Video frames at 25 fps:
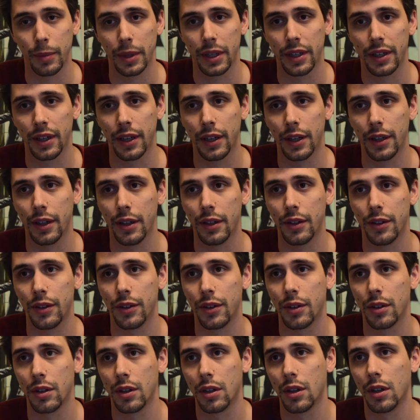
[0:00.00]

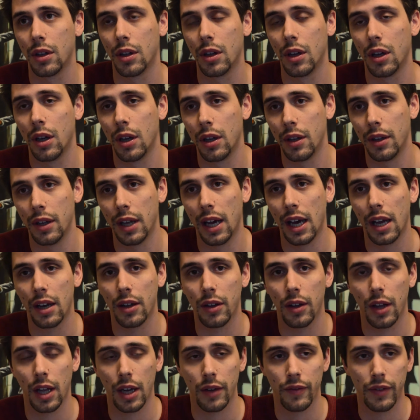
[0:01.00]
because not a
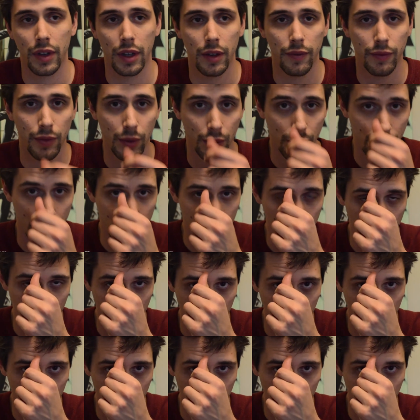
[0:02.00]
lot of headphones do